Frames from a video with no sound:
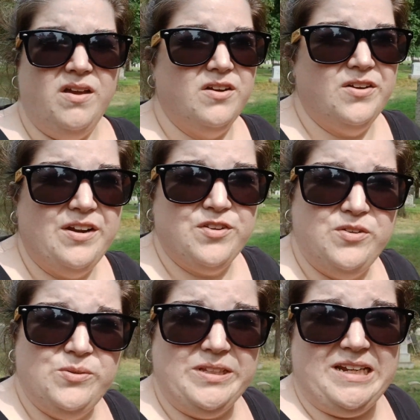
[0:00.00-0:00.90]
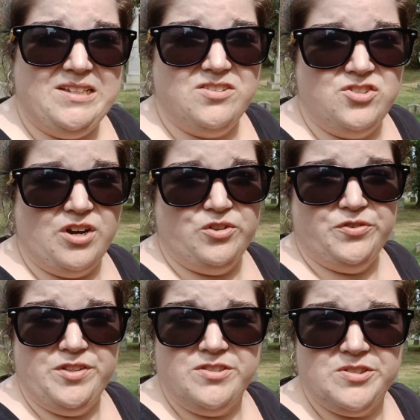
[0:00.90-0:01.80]
Good afternoon, ladies and
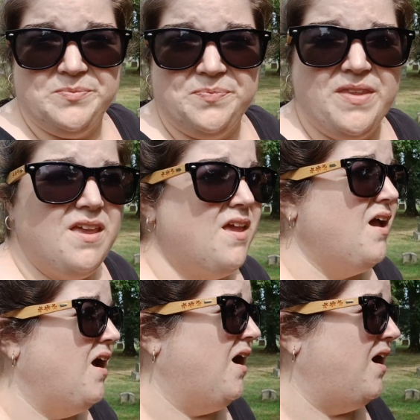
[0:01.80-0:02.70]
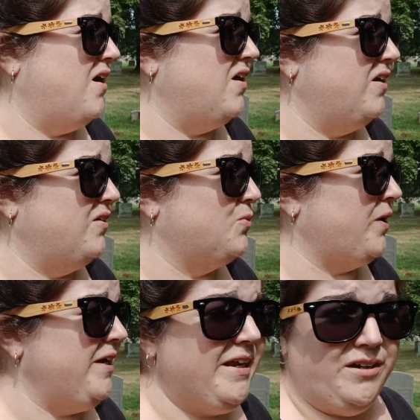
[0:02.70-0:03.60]
gentlemen.
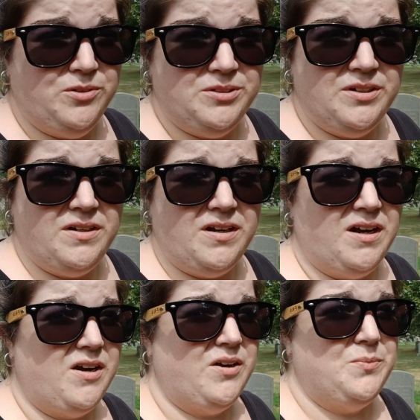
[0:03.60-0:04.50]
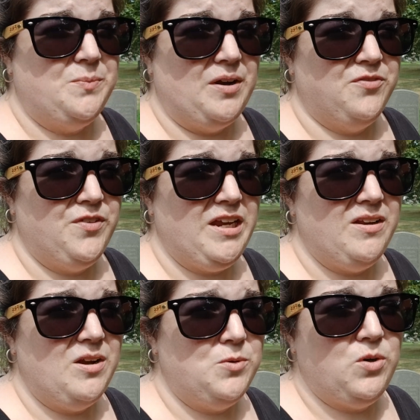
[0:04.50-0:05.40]
Right now, I figured
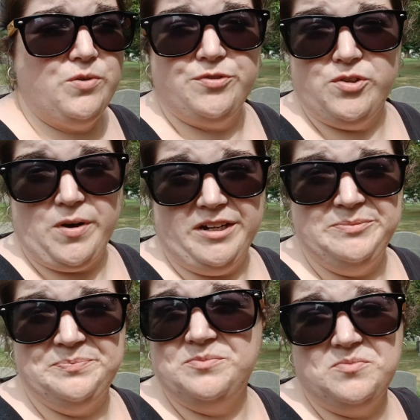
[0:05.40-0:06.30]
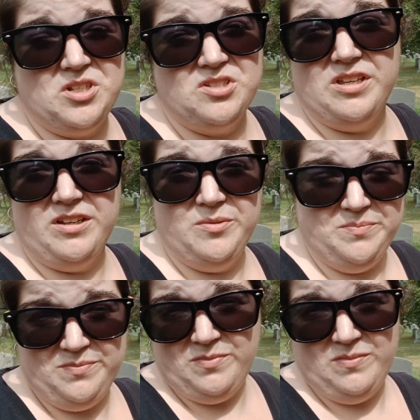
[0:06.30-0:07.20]
I would go for a ride, just like
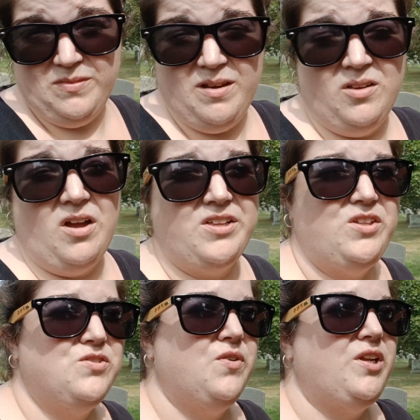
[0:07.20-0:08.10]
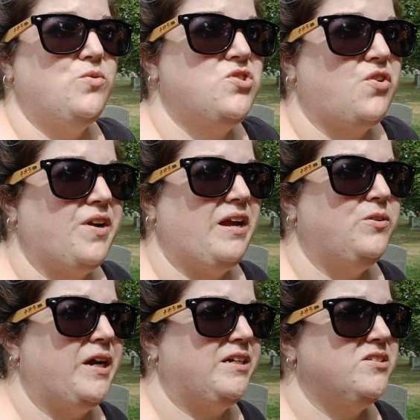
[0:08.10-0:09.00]
a lot of these videos start
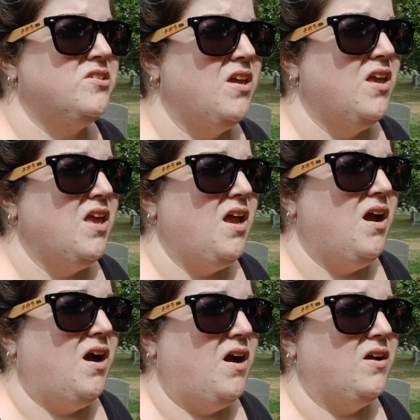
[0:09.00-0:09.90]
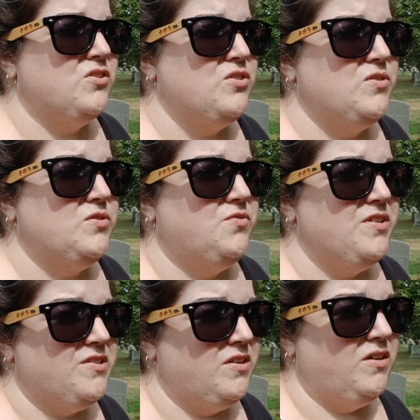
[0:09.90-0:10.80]
out as, to
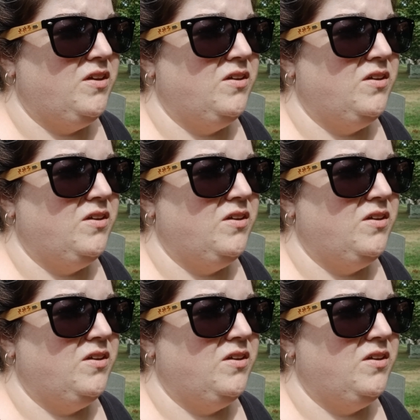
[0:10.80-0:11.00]
visit